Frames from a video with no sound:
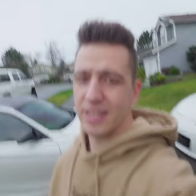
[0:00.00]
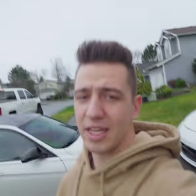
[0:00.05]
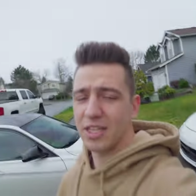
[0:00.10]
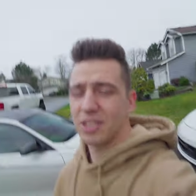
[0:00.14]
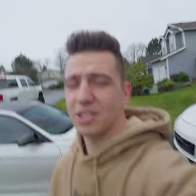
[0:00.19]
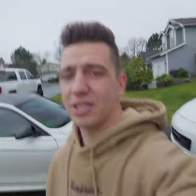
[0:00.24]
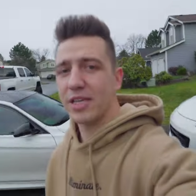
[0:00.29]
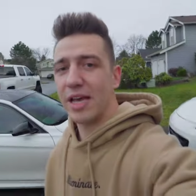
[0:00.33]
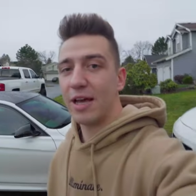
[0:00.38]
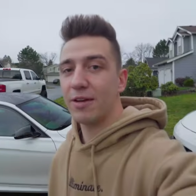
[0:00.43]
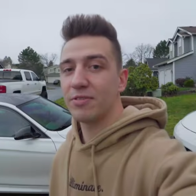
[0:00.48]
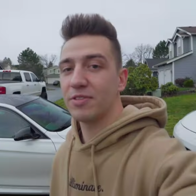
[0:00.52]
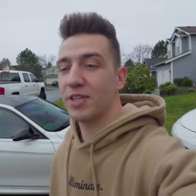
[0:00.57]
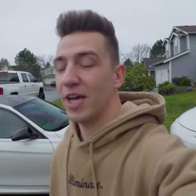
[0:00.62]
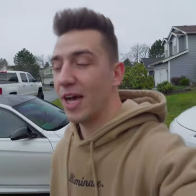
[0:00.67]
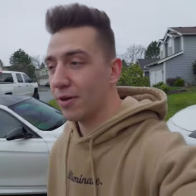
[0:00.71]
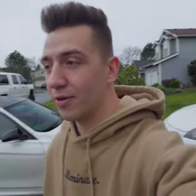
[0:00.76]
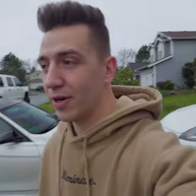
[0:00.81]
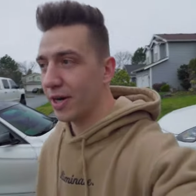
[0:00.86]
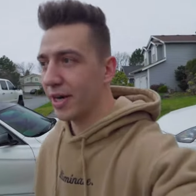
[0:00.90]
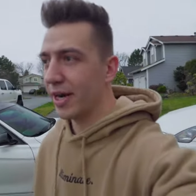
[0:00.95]
he's actually out of
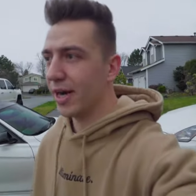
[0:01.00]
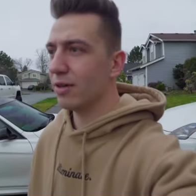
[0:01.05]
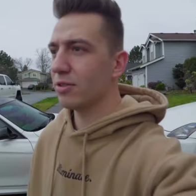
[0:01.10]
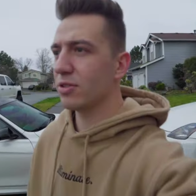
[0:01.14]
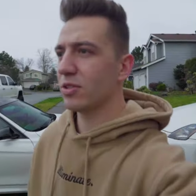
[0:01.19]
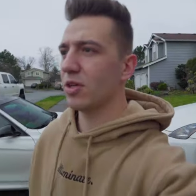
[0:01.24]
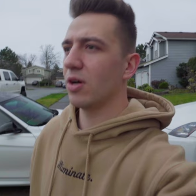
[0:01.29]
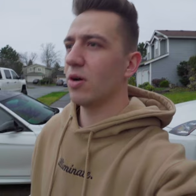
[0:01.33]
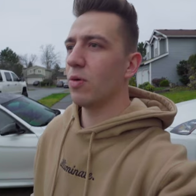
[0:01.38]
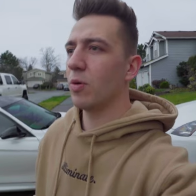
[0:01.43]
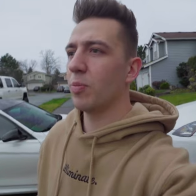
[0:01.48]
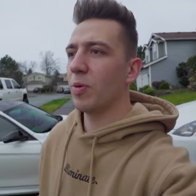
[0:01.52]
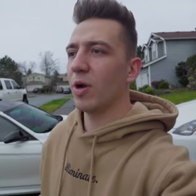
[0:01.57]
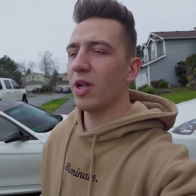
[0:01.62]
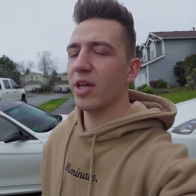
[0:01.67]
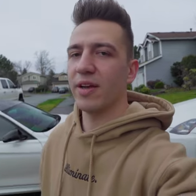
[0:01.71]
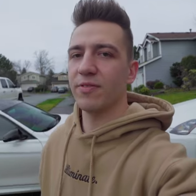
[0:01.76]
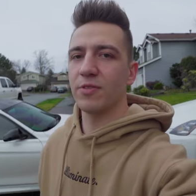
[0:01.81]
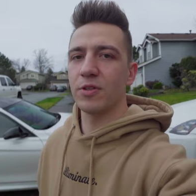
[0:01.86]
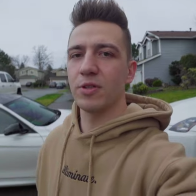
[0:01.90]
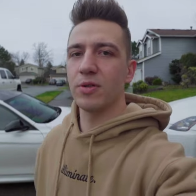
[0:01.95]
town right now so we'll
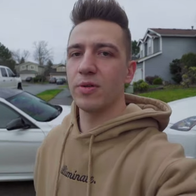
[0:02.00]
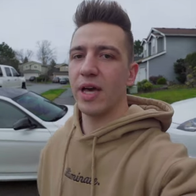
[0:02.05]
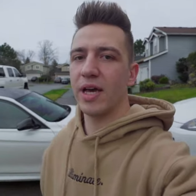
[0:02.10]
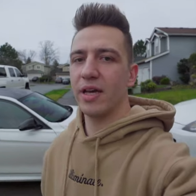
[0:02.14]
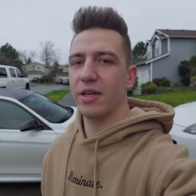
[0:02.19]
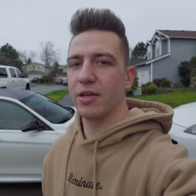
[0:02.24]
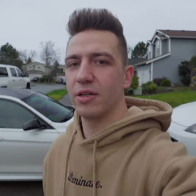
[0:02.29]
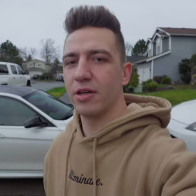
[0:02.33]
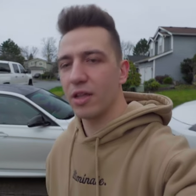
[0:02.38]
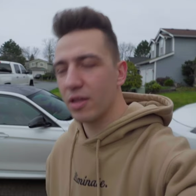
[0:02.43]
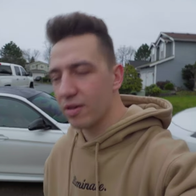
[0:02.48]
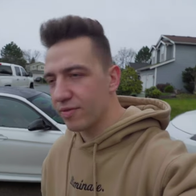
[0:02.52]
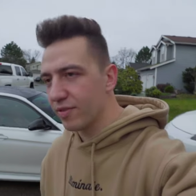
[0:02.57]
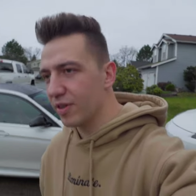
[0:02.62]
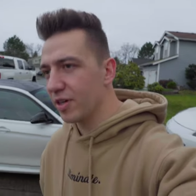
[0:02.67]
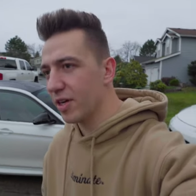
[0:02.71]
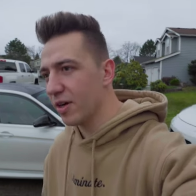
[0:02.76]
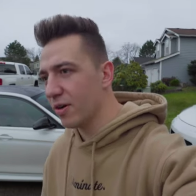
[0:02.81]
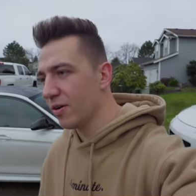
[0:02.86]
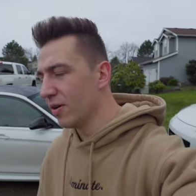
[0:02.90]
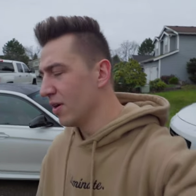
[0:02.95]
probably have to do that in another
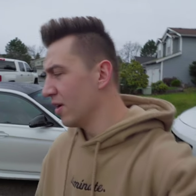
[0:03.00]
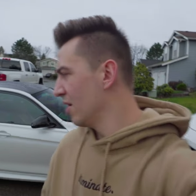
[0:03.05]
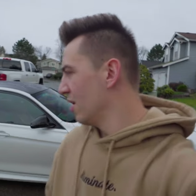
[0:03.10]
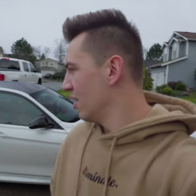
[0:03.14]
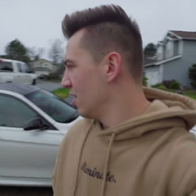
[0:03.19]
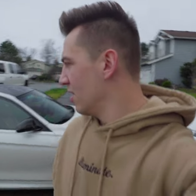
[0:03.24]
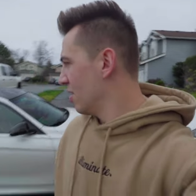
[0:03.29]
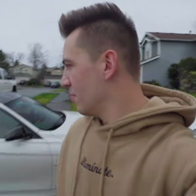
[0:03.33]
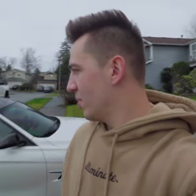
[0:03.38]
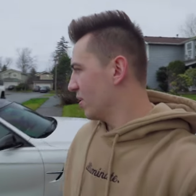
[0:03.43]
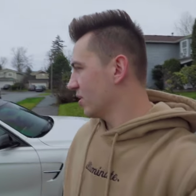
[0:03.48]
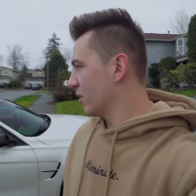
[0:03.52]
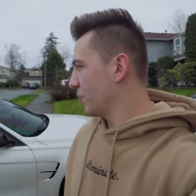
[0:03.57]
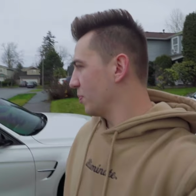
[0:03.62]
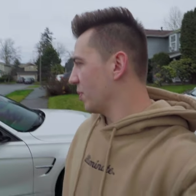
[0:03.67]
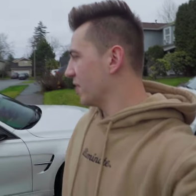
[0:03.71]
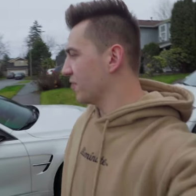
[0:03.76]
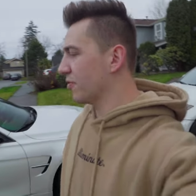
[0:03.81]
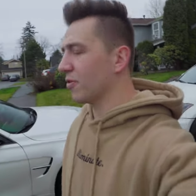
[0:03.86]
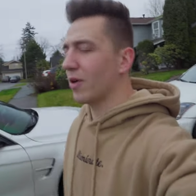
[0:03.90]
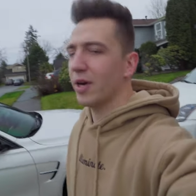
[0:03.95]
video. But the
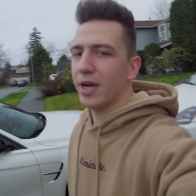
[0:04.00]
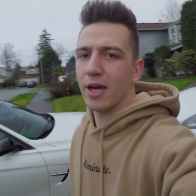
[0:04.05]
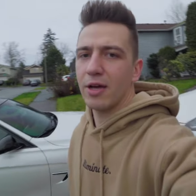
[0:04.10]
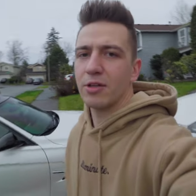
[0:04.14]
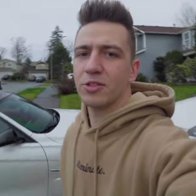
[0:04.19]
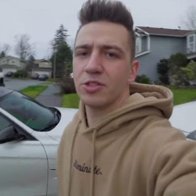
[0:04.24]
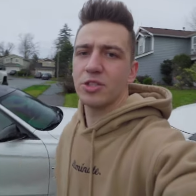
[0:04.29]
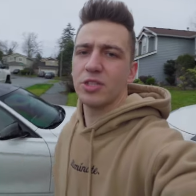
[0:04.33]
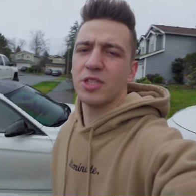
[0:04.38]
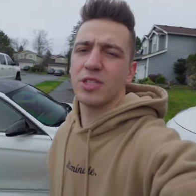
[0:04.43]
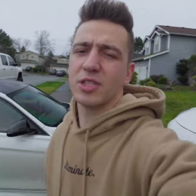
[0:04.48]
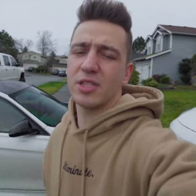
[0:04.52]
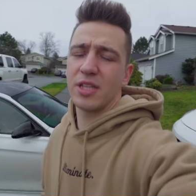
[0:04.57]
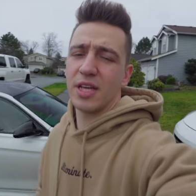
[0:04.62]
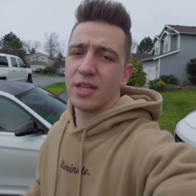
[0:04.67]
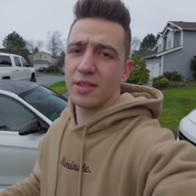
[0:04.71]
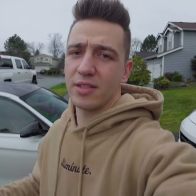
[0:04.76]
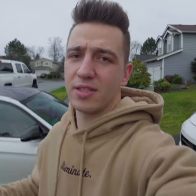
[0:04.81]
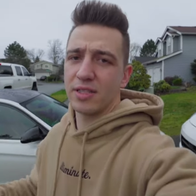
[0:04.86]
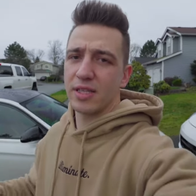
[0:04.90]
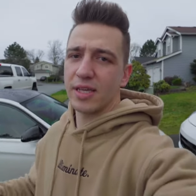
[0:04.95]
plan for right now is to just
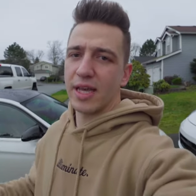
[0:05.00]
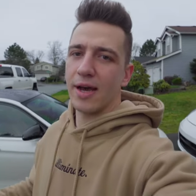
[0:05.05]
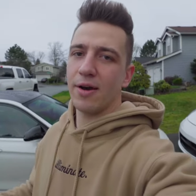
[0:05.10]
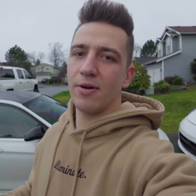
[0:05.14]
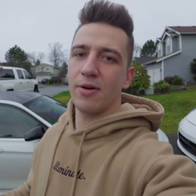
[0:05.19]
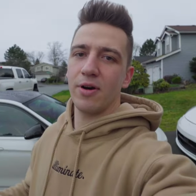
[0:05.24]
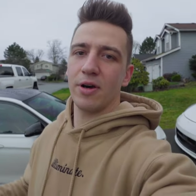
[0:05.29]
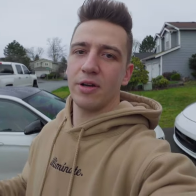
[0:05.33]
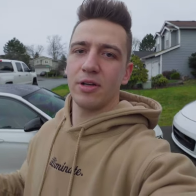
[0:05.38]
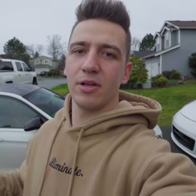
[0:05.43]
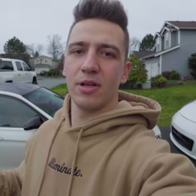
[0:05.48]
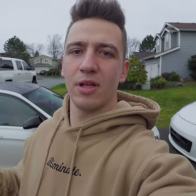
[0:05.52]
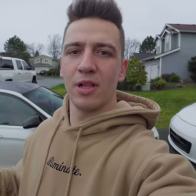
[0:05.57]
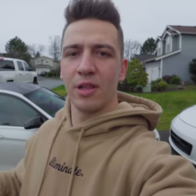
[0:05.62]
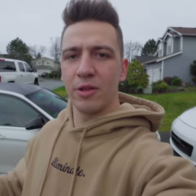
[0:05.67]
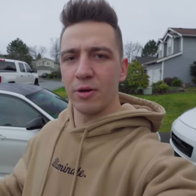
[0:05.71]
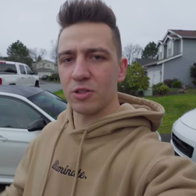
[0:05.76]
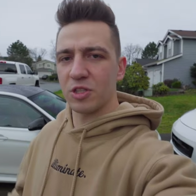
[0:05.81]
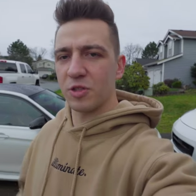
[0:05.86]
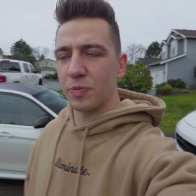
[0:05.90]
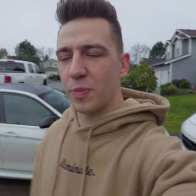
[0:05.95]
take this thing out on a
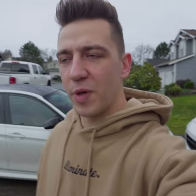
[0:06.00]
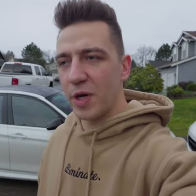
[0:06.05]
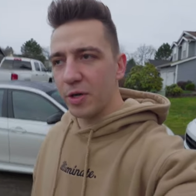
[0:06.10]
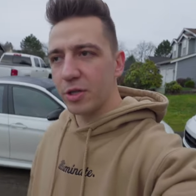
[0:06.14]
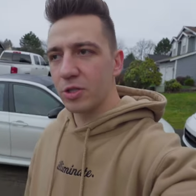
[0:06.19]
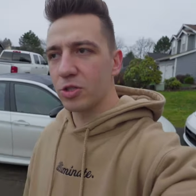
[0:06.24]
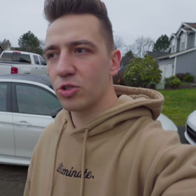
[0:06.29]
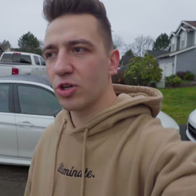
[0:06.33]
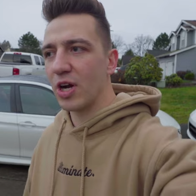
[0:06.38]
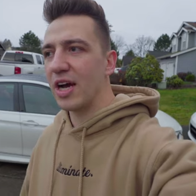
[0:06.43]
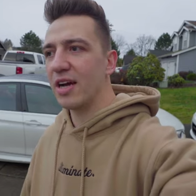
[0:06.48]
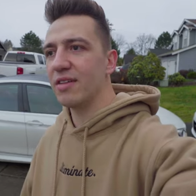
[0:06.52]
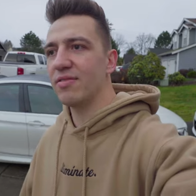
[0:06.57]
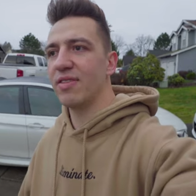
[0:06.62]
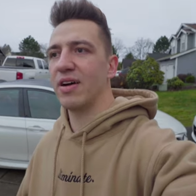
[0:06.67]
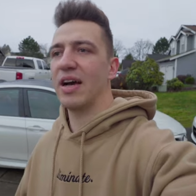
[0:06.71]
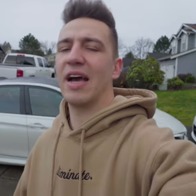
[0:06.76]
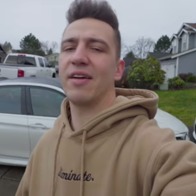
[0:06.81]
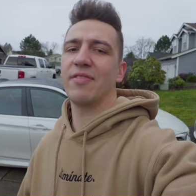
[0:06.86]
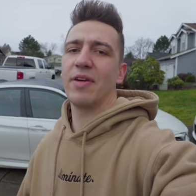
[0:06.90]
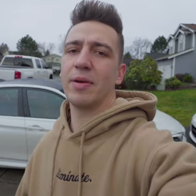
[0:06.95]
little spirited drive.
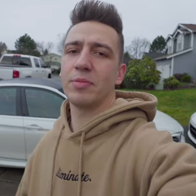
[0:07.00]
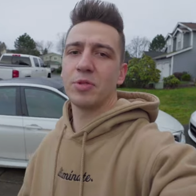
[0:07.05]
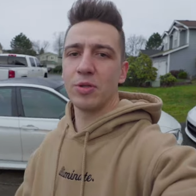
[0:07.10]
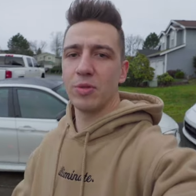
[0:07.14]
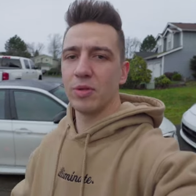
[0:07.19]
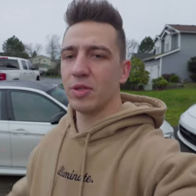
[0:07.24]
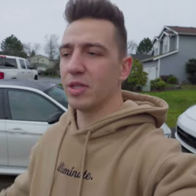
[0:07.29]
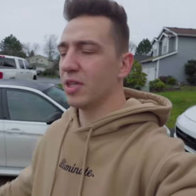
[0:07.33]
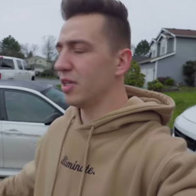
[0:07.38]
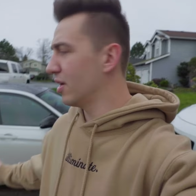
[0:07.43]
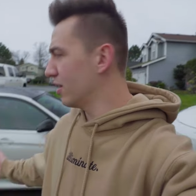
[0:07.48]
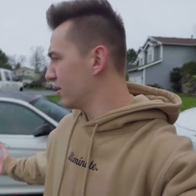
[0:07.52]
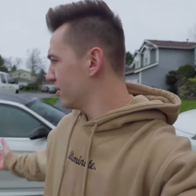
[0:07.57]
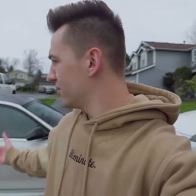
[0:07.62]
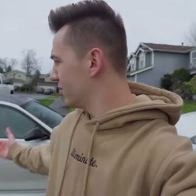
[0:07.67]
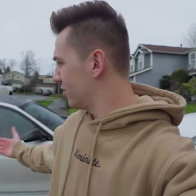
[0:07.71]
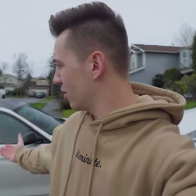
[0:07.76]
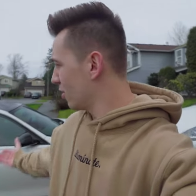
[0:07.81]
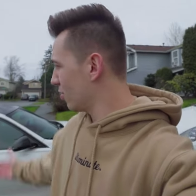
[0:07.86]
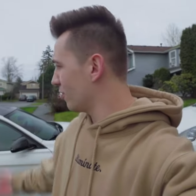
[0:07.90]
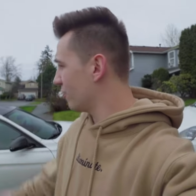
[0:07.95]
I have absolutely
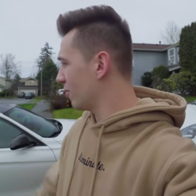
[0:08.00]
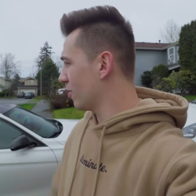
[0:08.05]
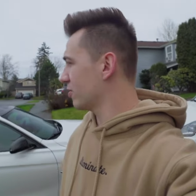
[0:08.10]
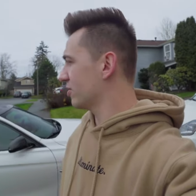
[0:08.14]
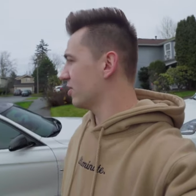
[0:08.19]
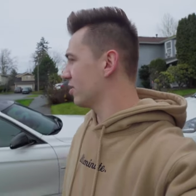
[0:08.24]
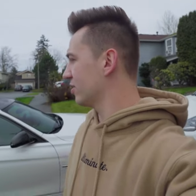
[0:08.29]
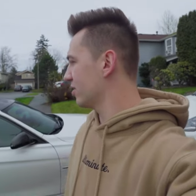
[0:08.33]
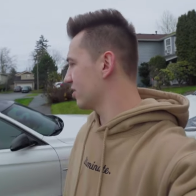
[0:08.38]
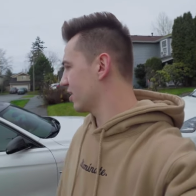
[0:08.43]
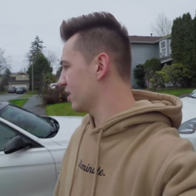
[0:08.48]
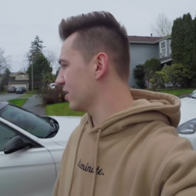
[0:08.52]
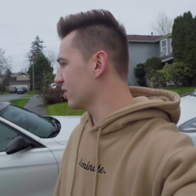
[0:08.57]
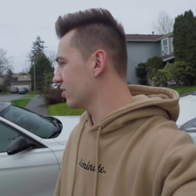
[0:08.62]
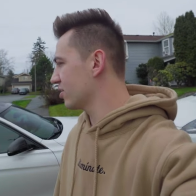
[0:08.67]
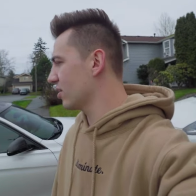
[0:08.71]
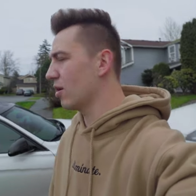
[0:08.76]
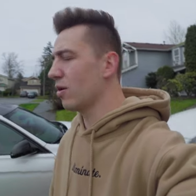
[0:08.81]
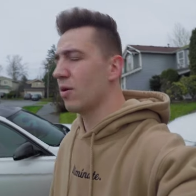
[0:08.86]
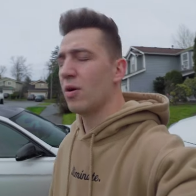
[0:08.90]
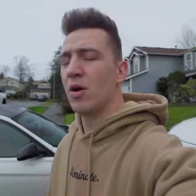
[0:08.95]
zero photos of this thing
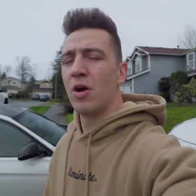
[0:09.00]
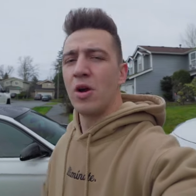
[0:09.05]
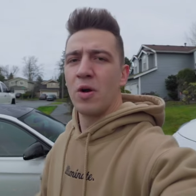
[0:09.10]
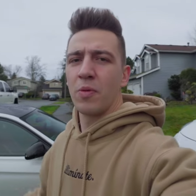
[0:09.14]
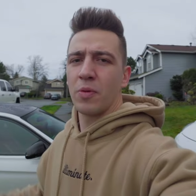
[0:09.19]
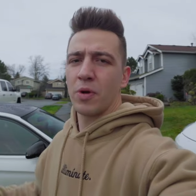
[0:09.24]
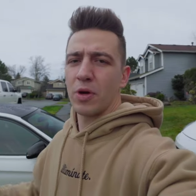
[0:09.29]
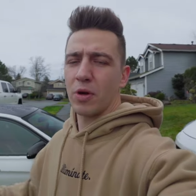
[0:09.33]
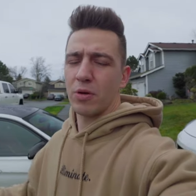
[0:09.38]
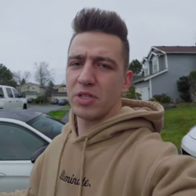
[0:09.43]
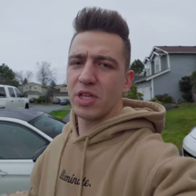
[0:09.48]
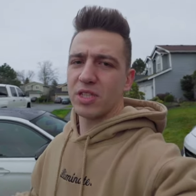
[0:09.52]
so we're gonna go